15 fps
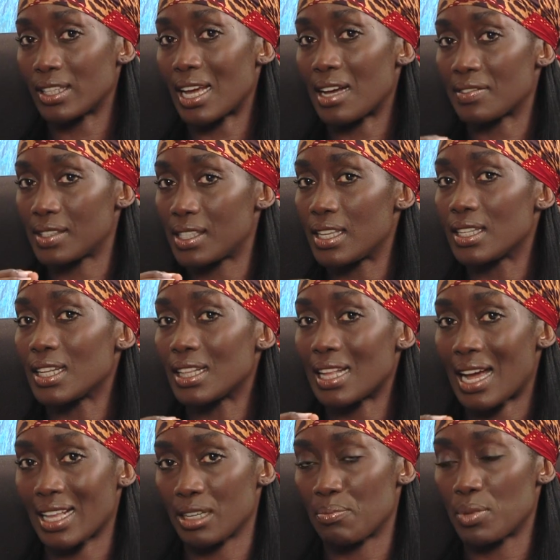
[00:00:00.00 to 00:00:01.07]
it. I've seen a
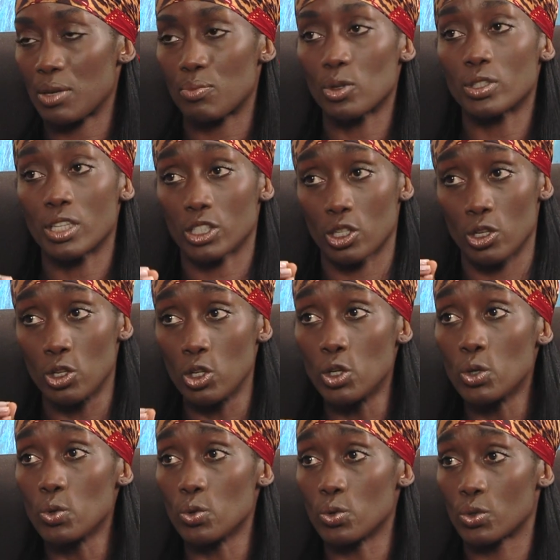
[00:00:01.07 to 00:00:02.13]
lot of people just
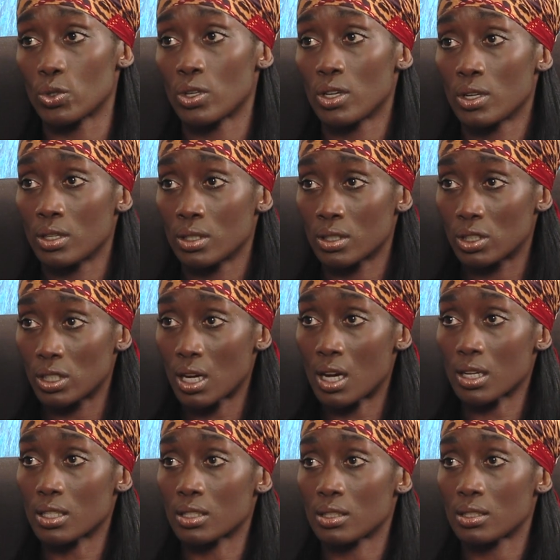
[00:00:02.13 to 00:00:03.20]
lose
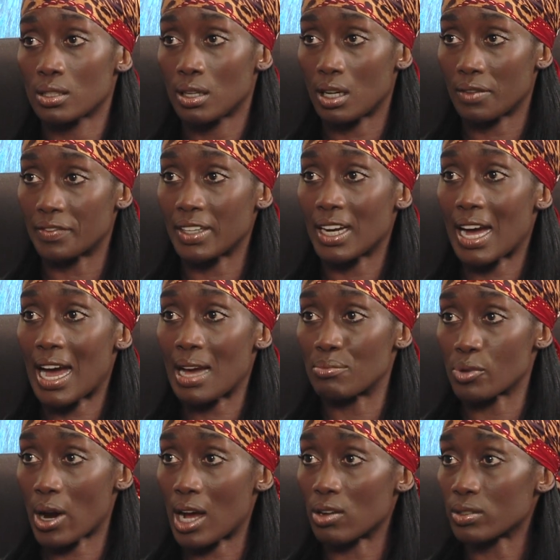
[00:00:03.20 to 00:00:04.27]
chunks of their
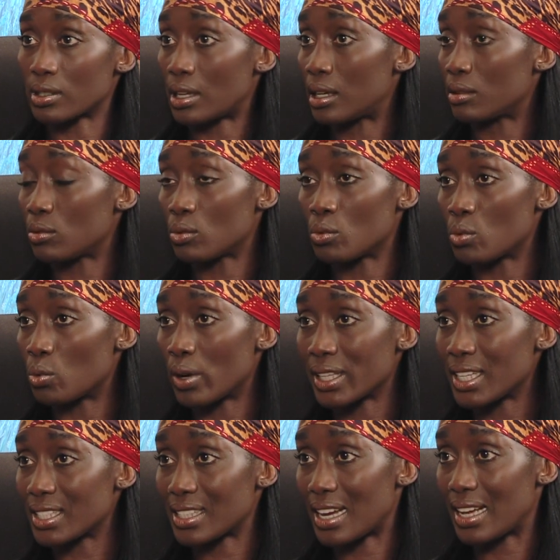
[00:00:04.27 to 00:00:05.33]
eyebrows.
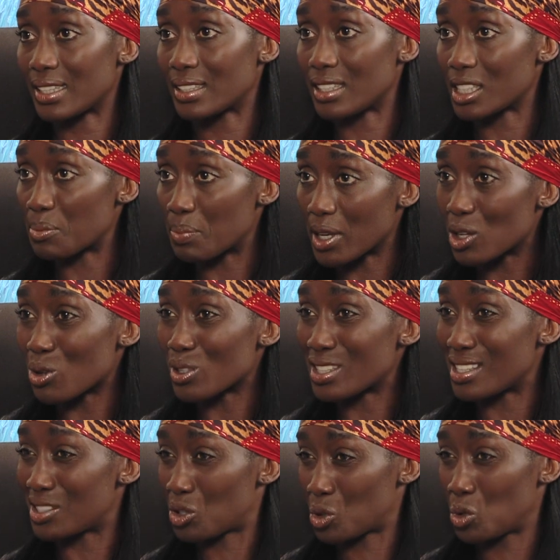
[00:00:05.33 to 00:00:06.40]
What is that? Just
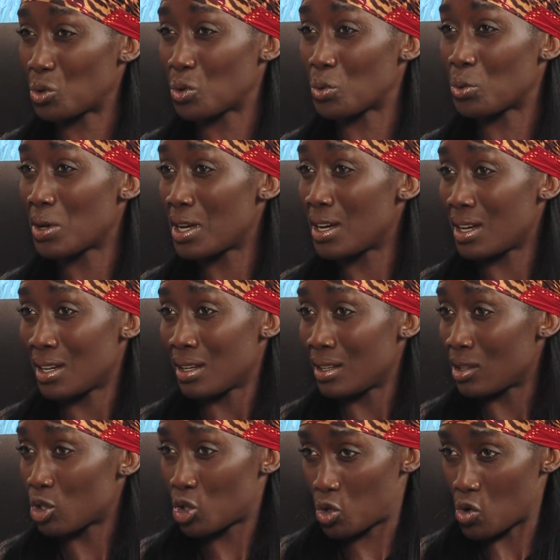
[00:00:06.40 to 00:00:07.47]
because it's too
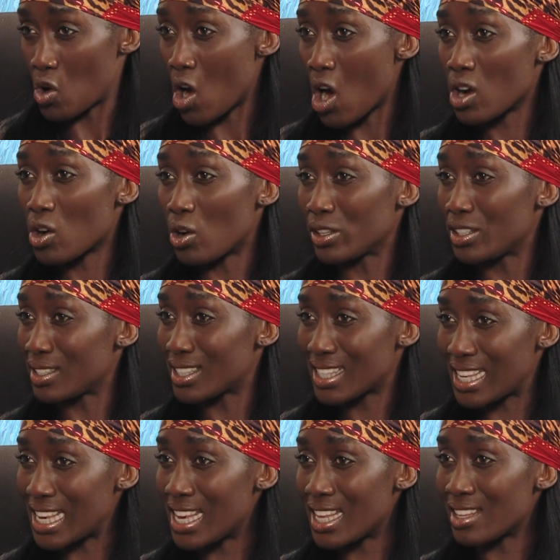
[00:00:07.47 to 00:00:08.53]
strong on the
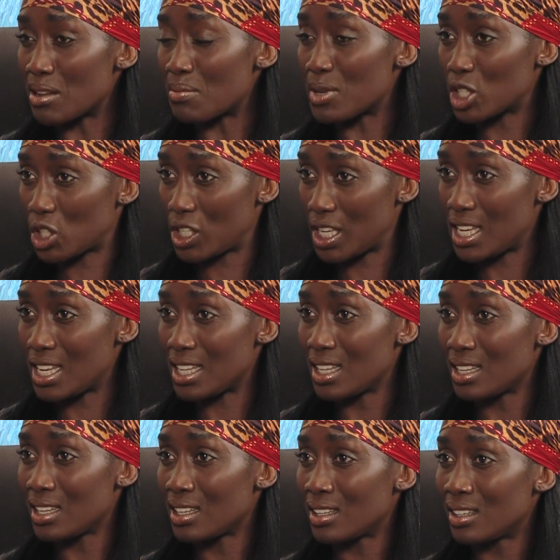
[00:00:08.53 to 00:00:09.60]
skin, the machine?